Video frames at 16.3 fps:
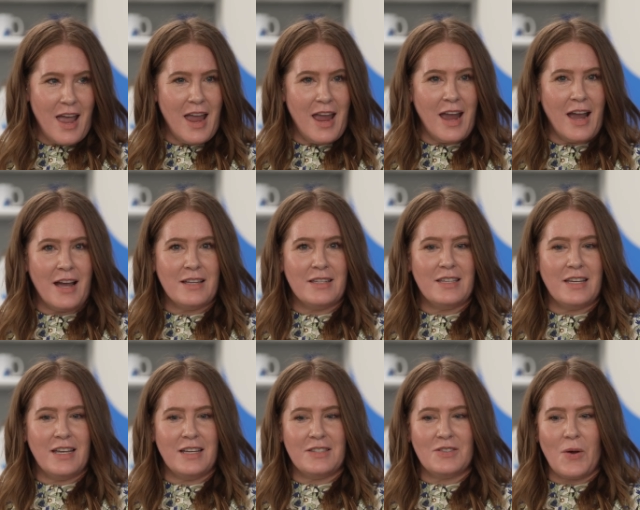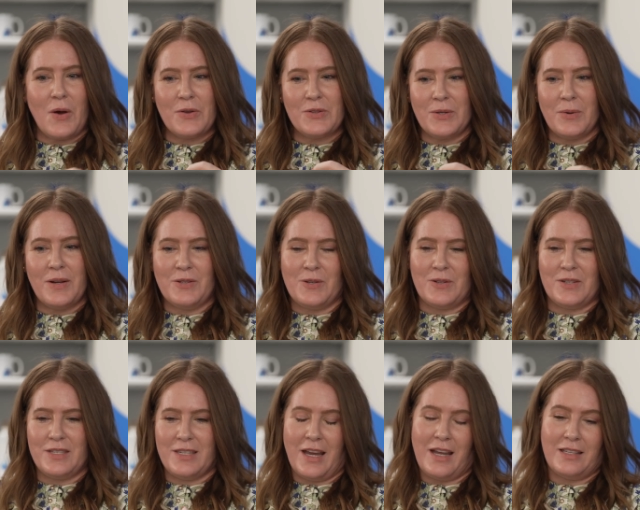And it's also
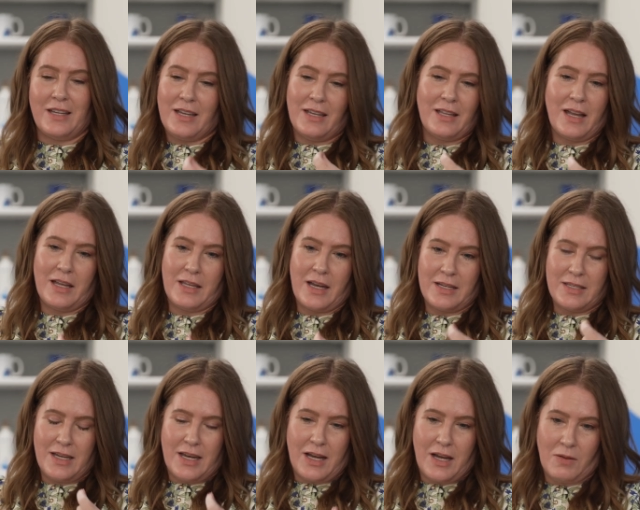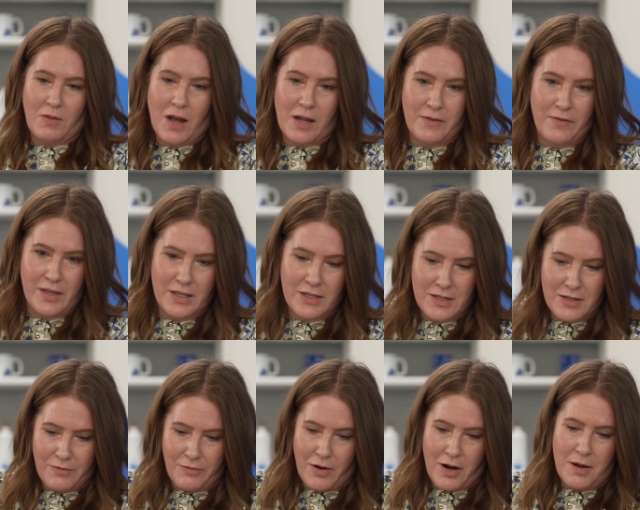understanding, and, and I take a lot of
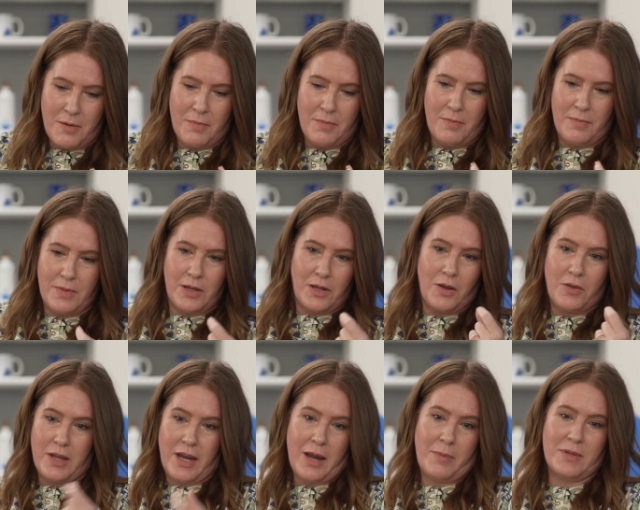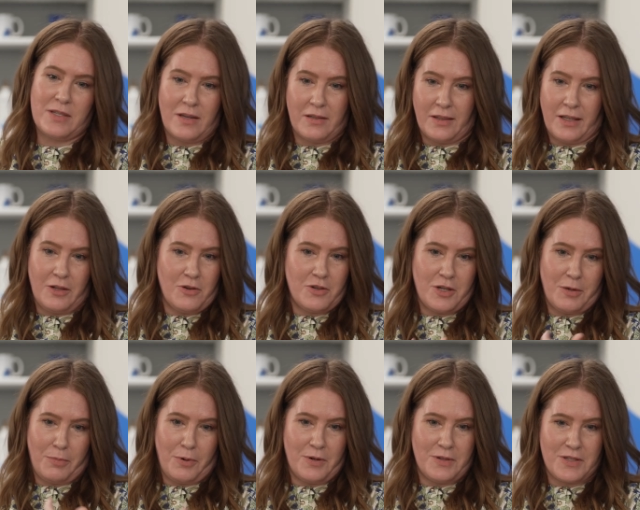this from, you know, the Amazon
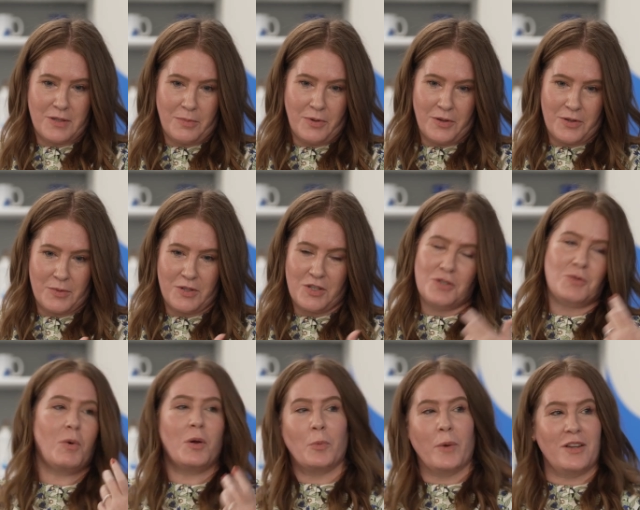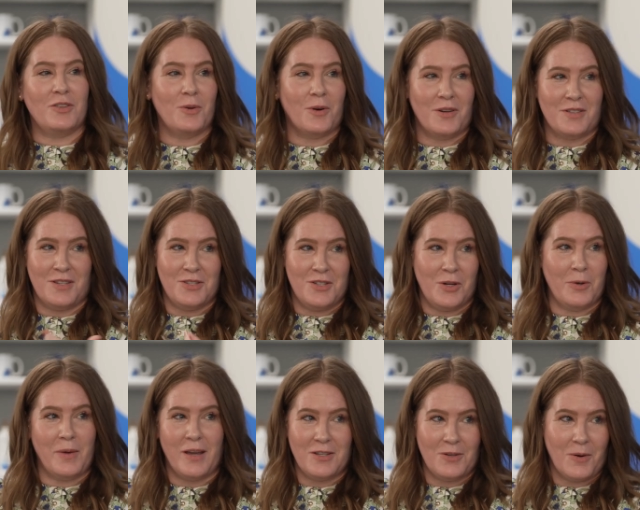leadership principles, which is one way doors and
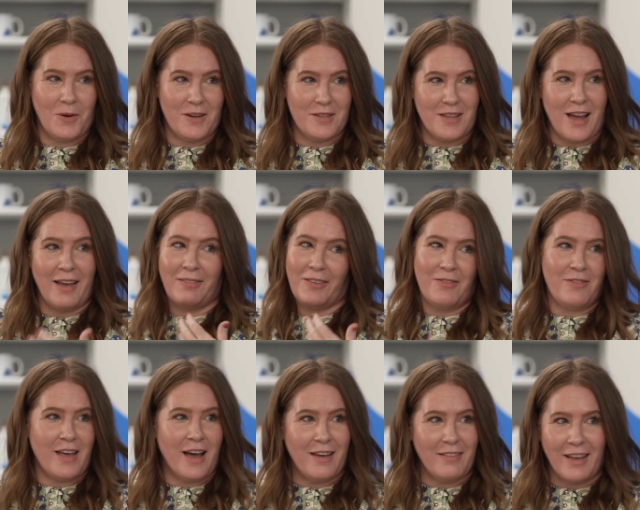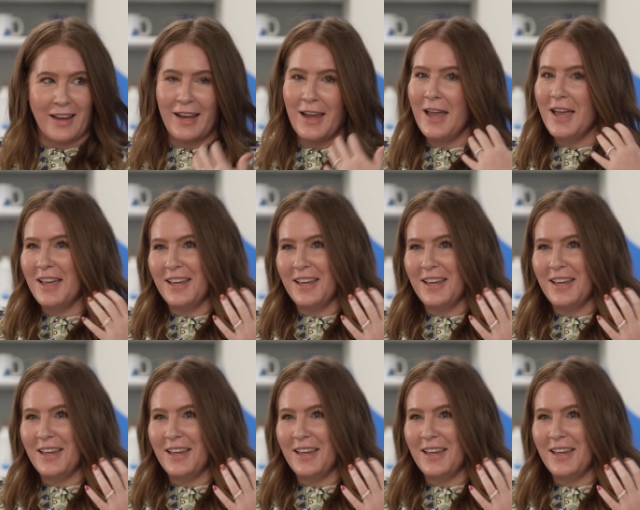two way doors. I love that like